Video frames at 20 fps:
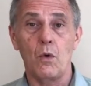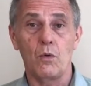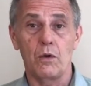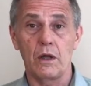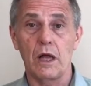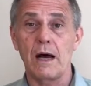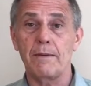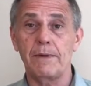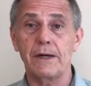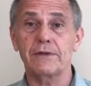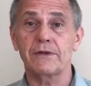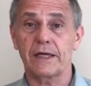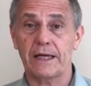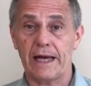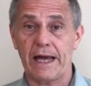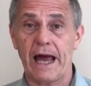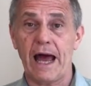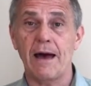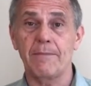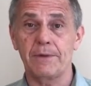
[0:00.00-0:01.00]
Well, how about the
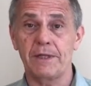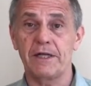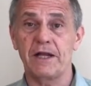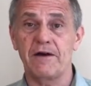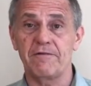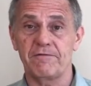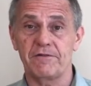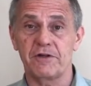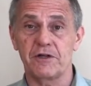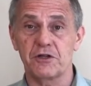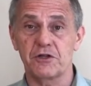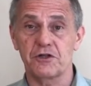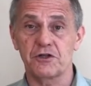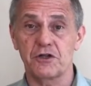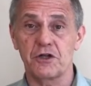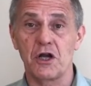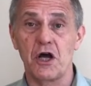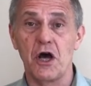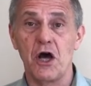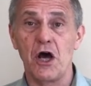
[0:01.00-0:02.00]
common
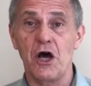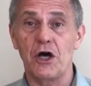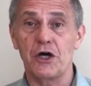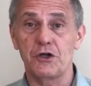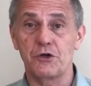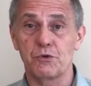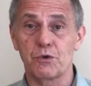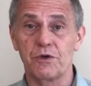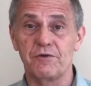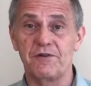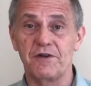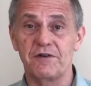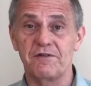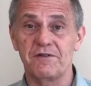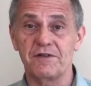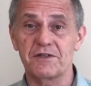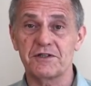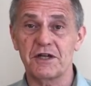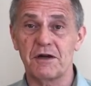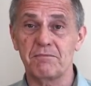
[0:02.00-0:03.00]
definition? A
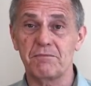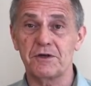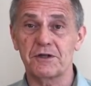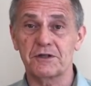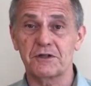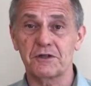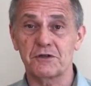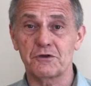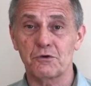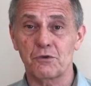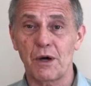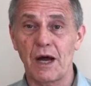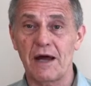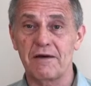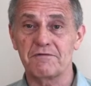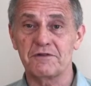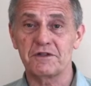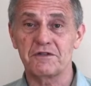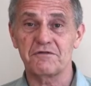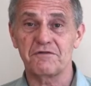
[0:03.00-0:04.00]
derivative is something that
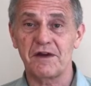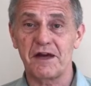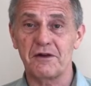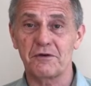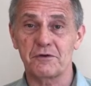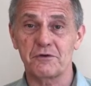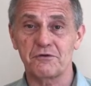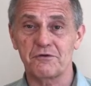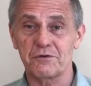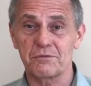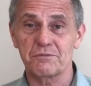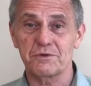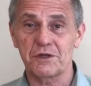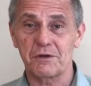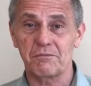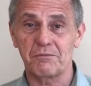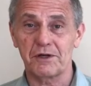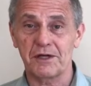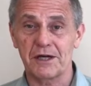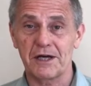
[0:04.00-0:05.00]
derives its value from
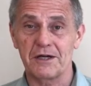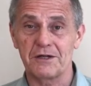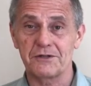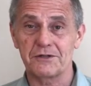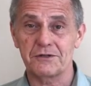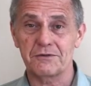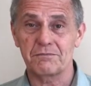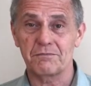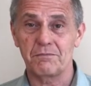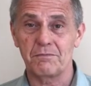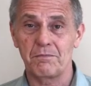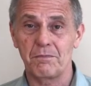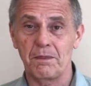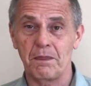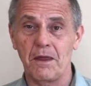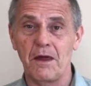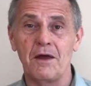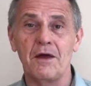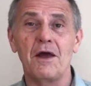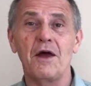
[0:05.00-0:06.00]
something else.
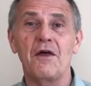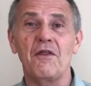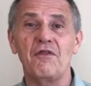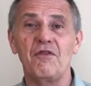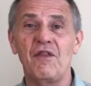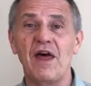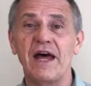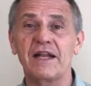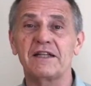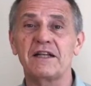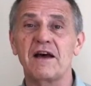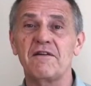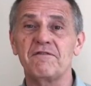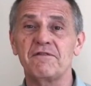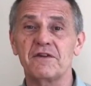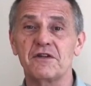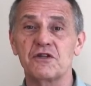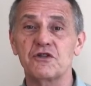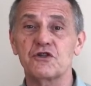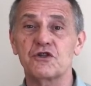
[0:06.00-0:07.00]
That
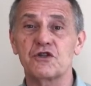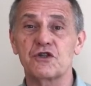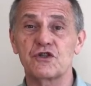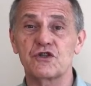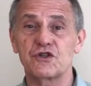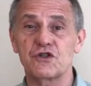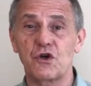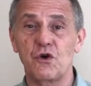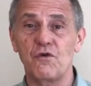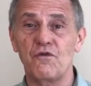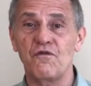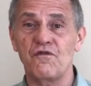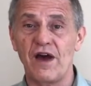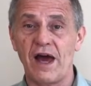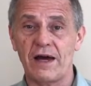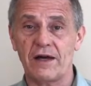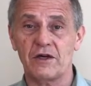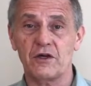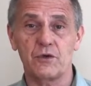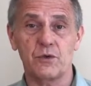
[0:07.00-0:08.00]
definition is so
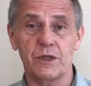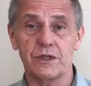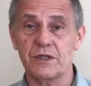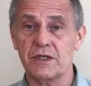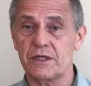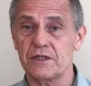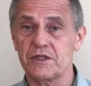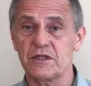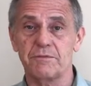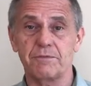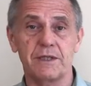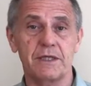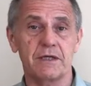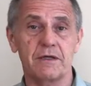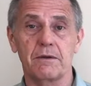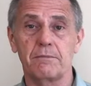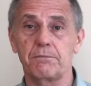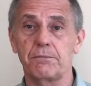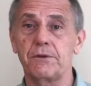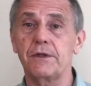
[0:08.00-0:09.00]
vacuous as to be
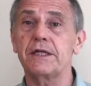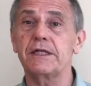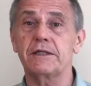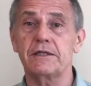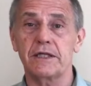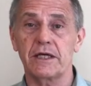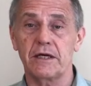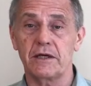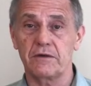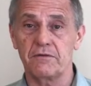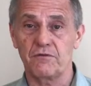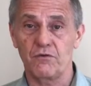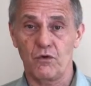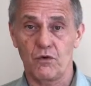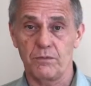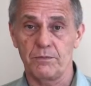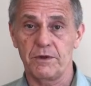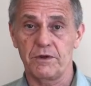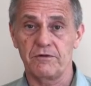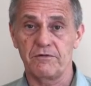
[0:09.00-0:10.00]
completely
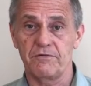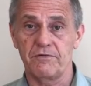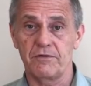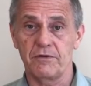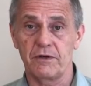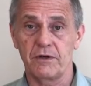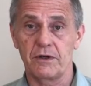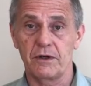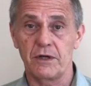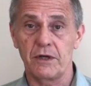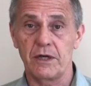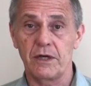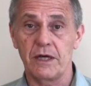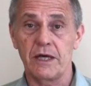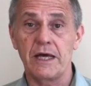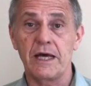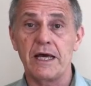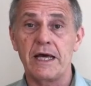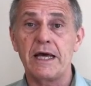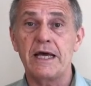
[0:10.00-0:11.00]
uninformative.
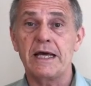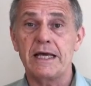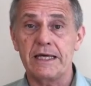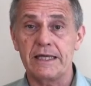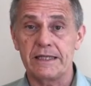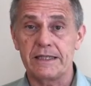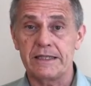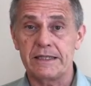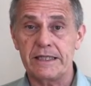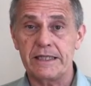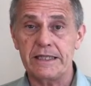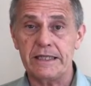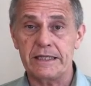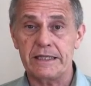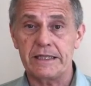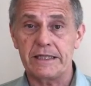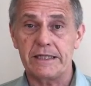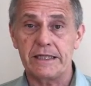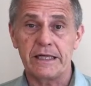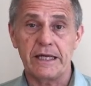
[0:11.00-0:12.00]

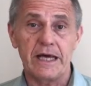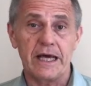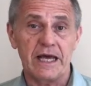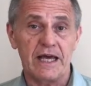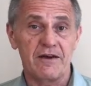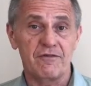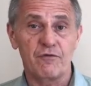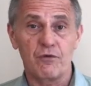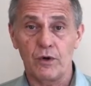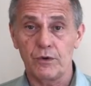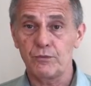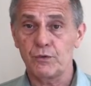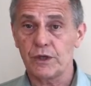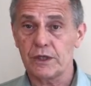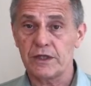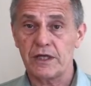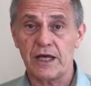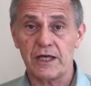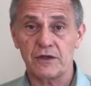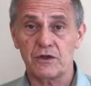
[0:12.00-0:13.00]
Indeed, if one were
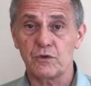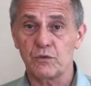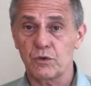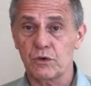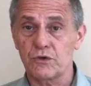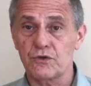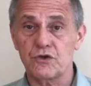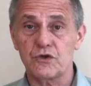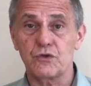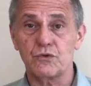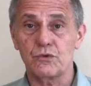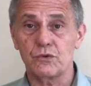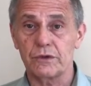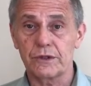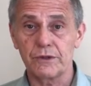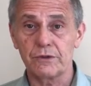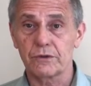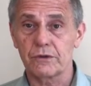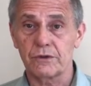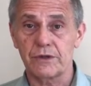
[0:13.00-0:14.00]
to take the words too
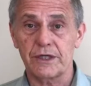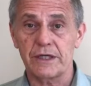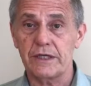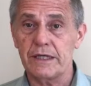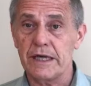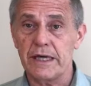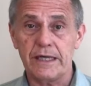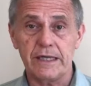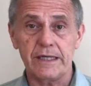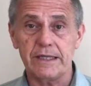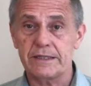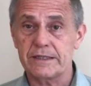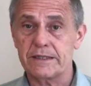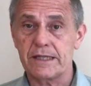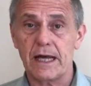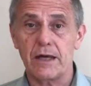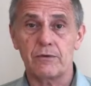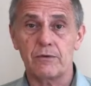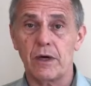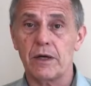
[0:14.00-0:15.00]
literally, it's
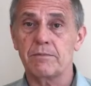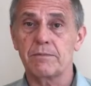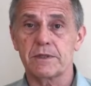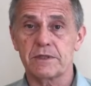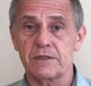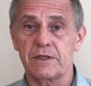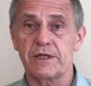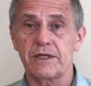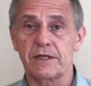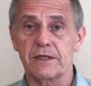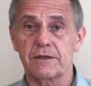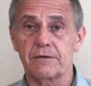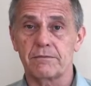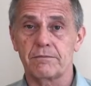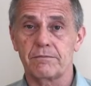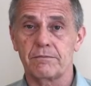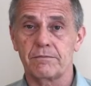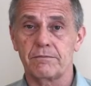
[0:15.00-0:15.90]
downright misleading.